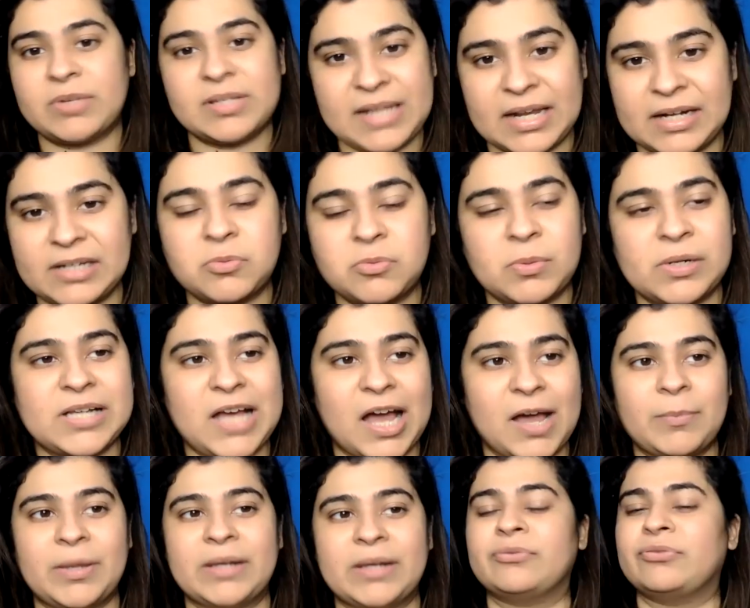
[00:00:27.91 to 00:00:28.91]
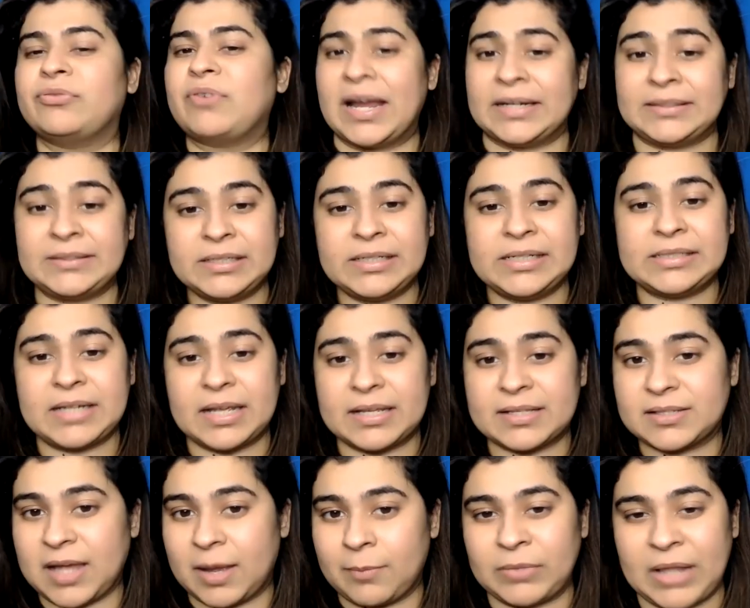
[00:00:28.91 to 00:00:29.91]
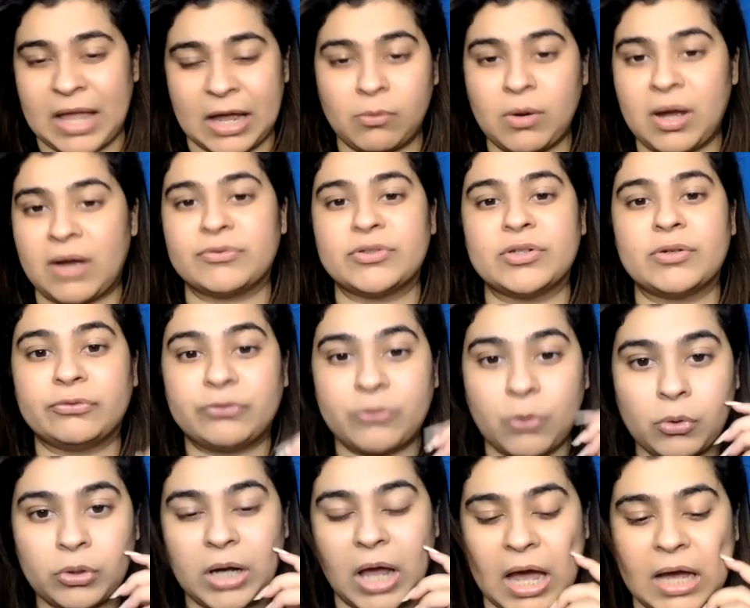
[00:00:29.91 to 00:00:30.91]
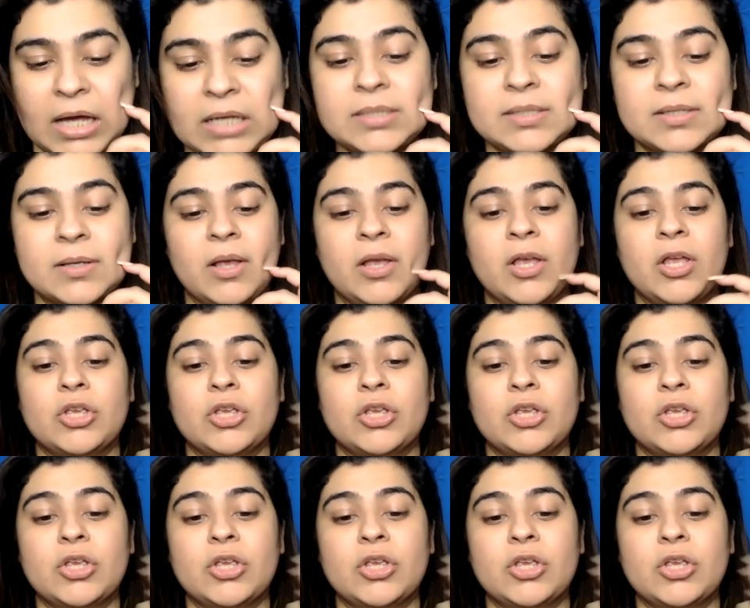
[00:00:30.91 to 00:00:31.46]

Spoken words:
result will come, and finally it has come now after 4 hours.